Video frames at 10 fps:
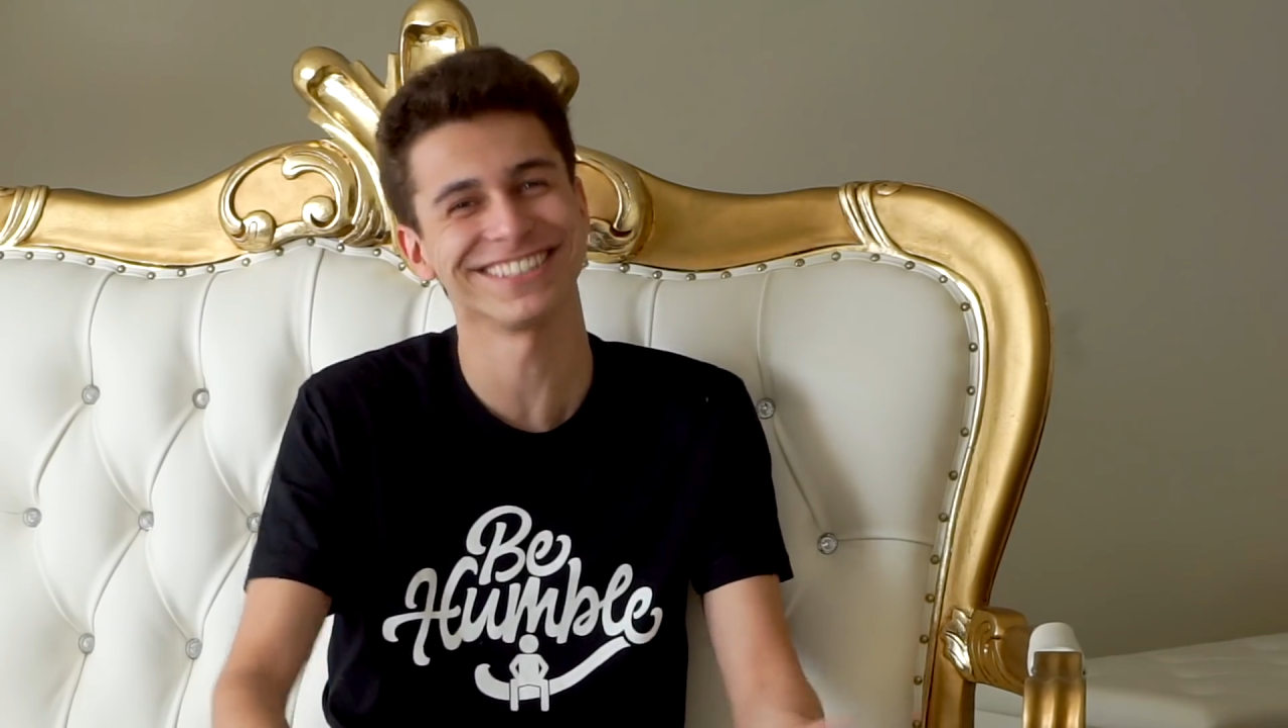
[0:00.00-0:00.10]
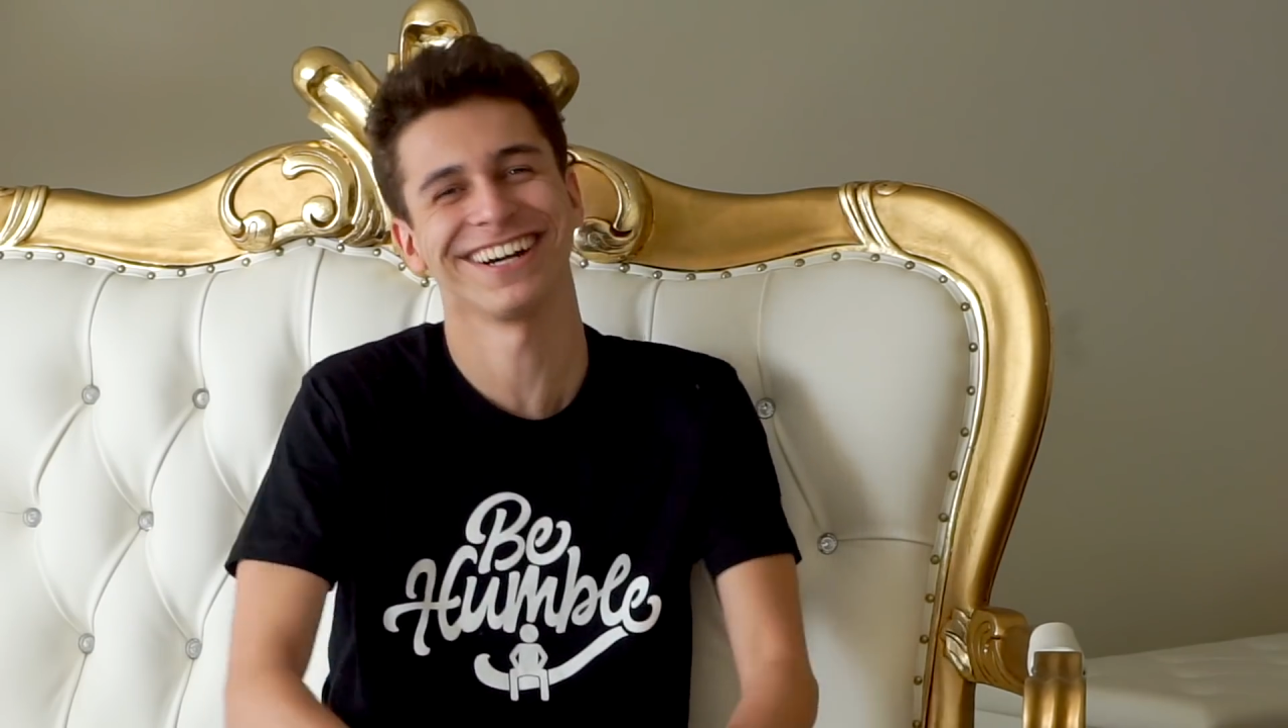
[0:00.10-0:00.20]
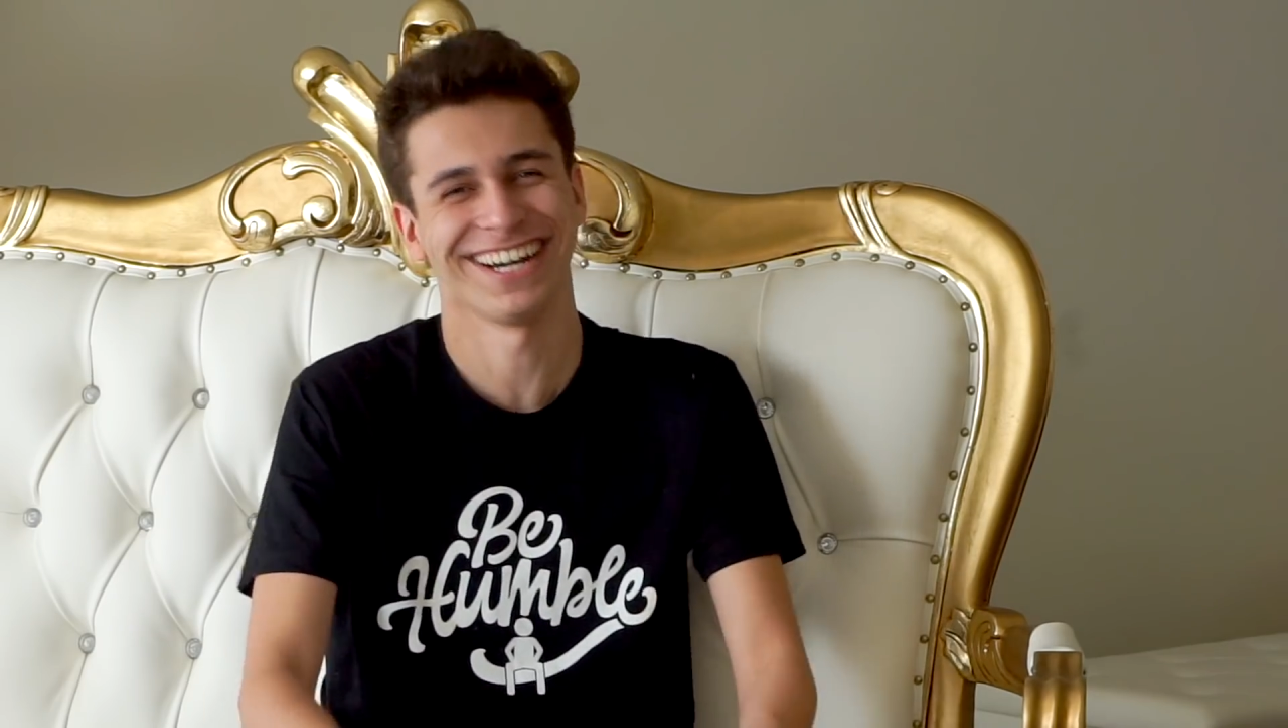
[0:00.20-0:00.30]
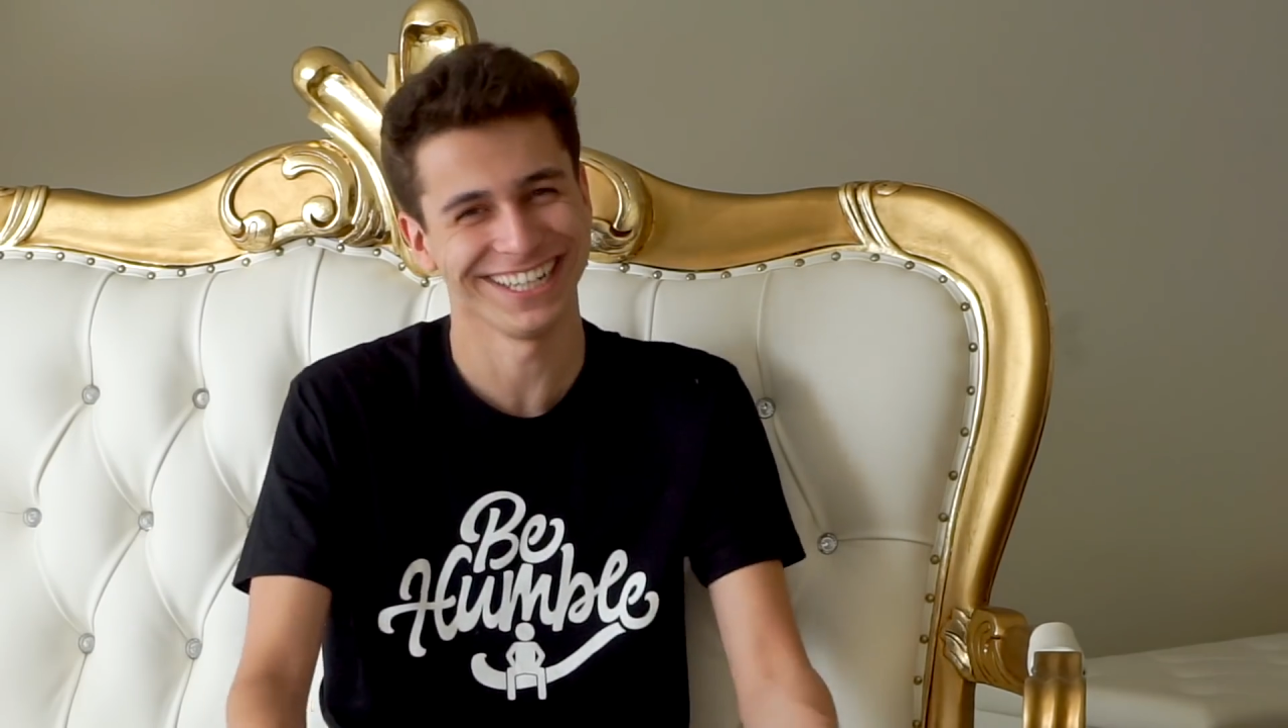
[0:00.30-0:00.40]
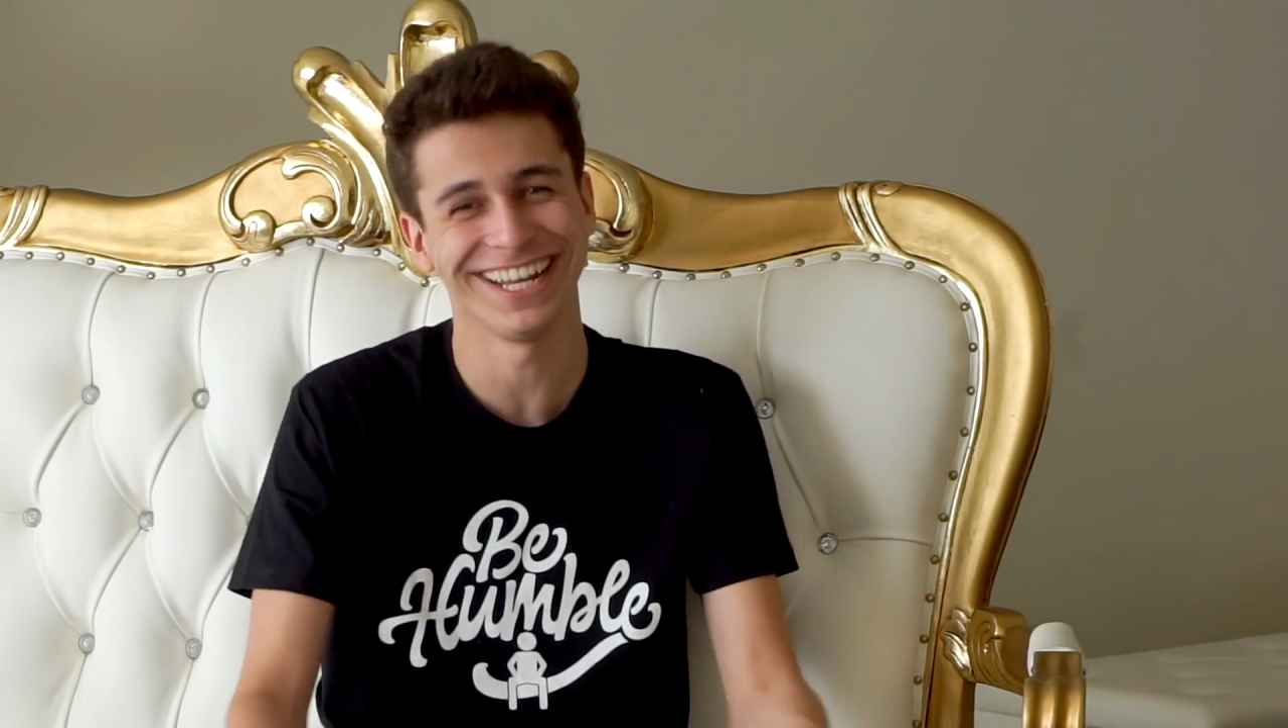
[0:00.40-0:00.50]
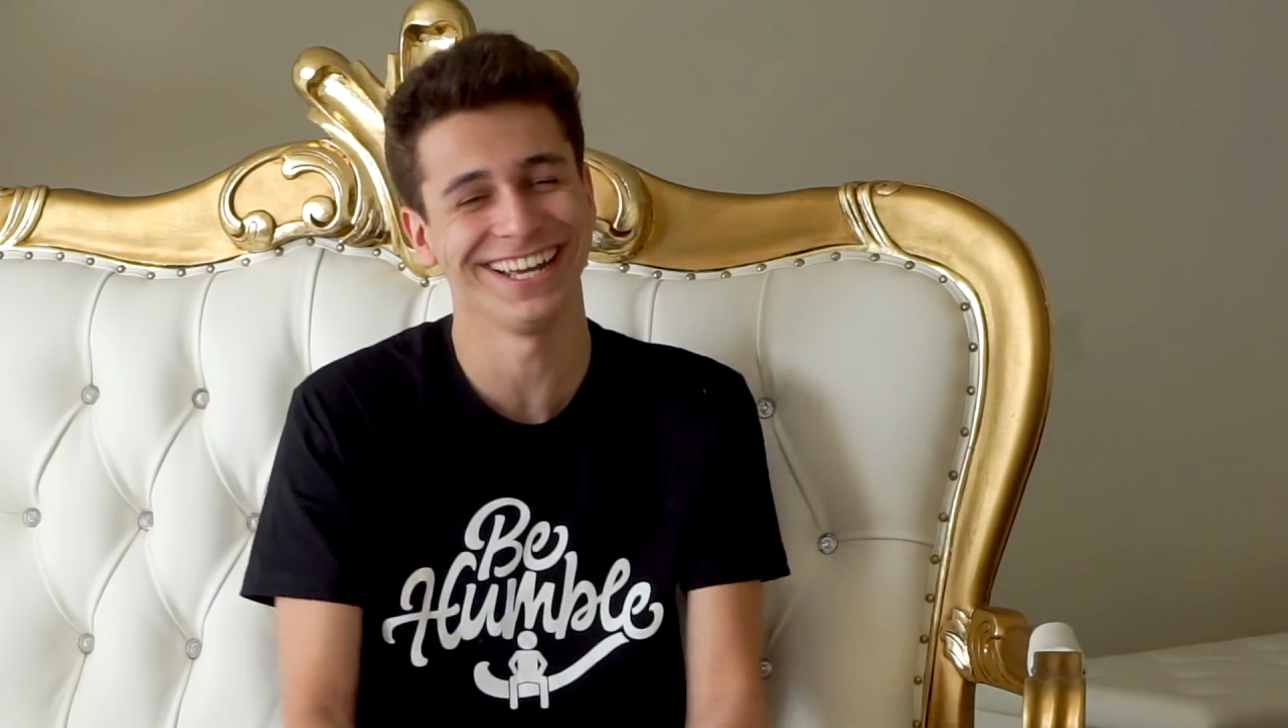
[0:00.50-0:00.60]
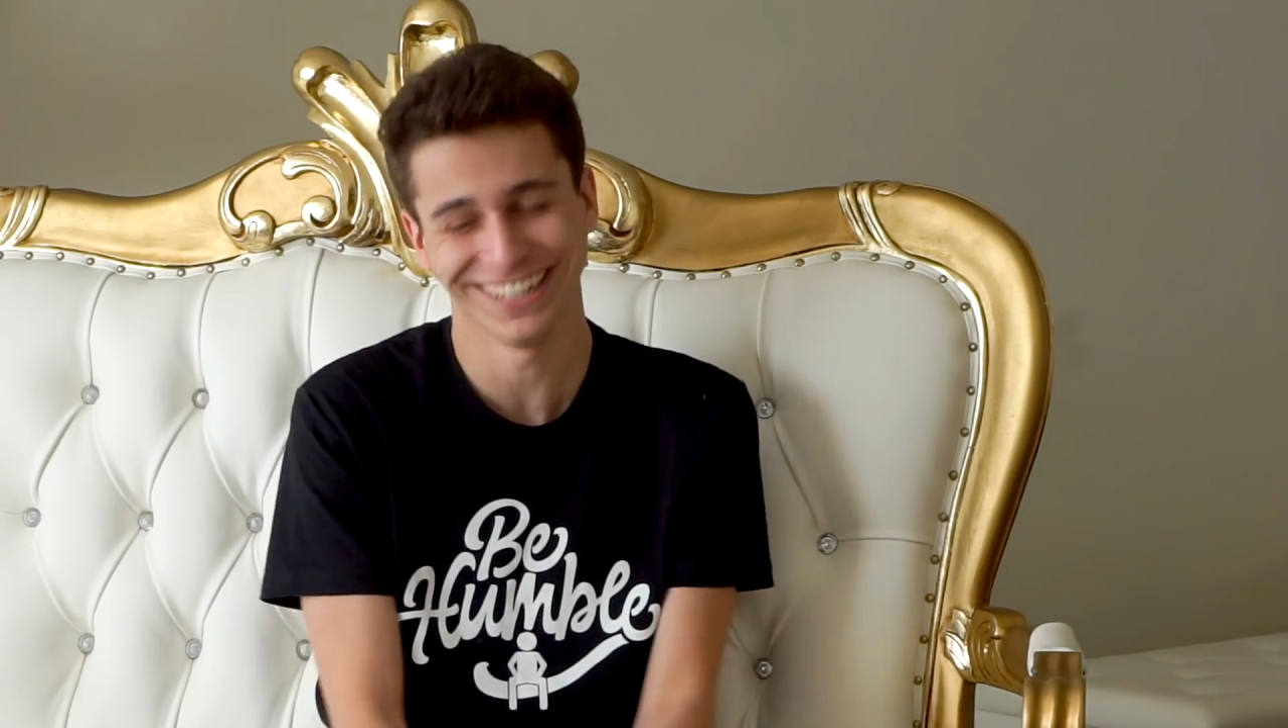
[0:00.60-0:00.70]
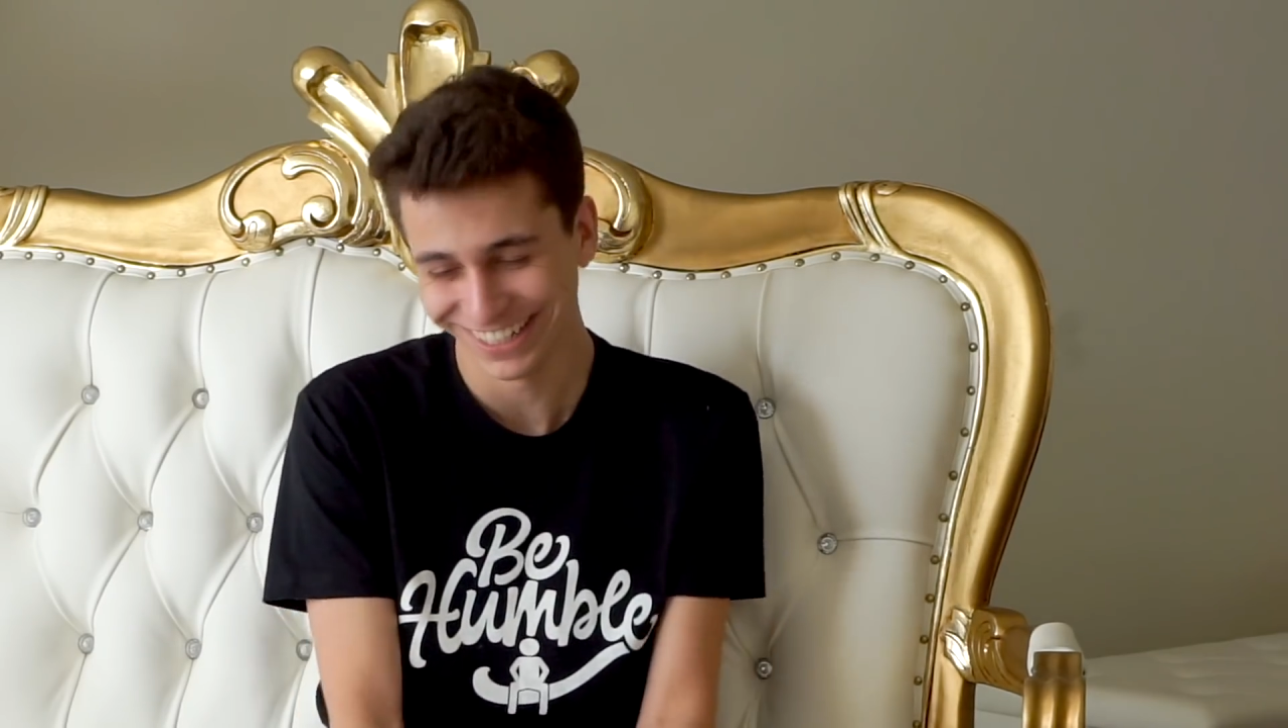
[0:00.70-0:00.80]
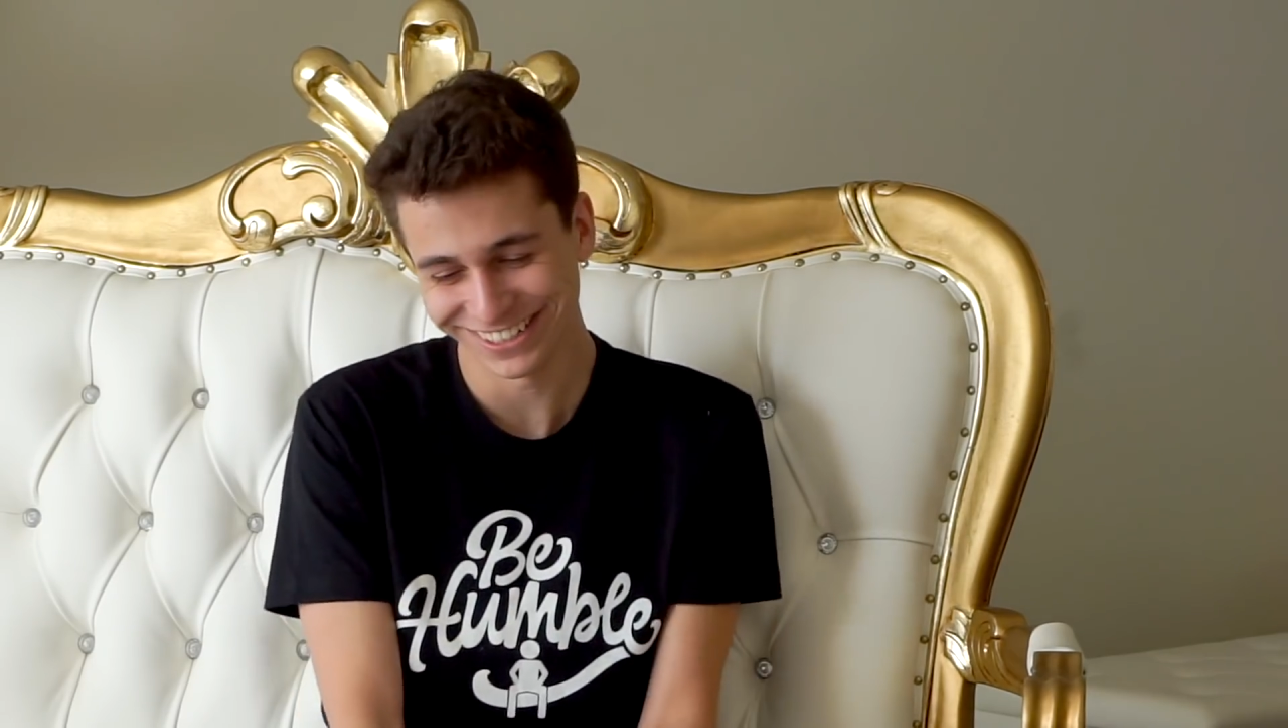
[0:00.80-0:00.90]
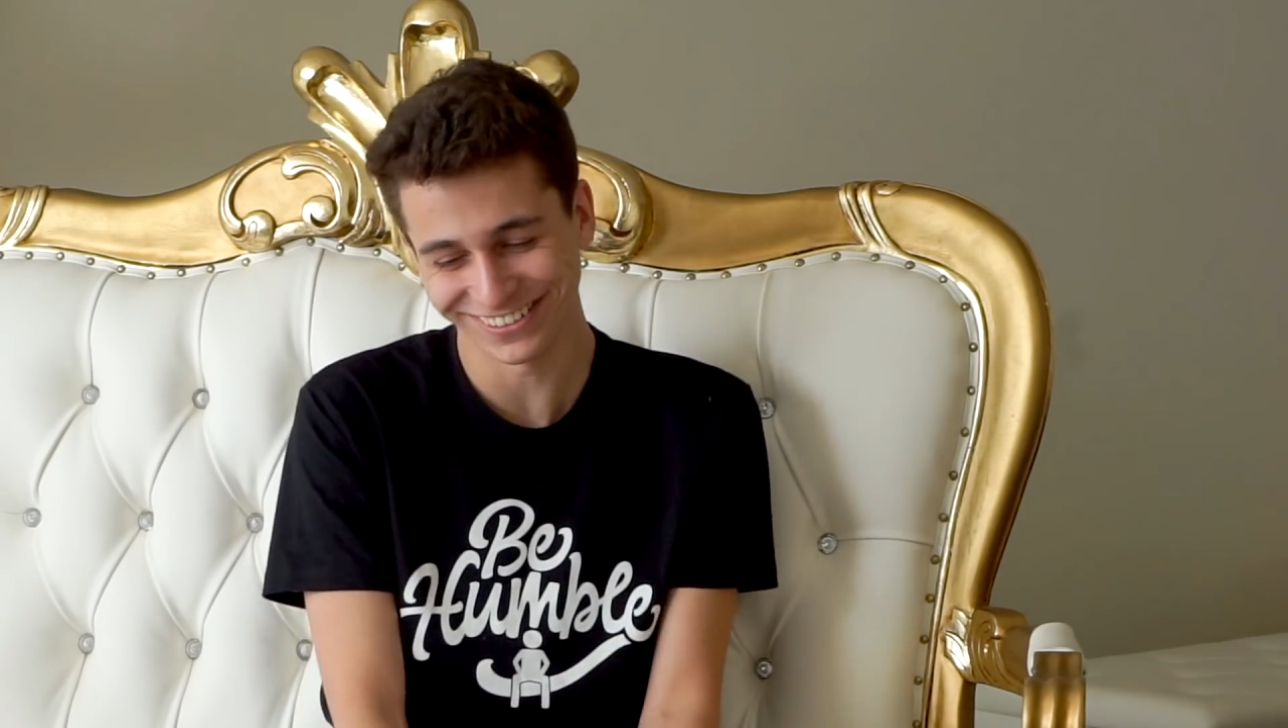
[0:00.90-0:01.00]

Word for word: all right, yeah.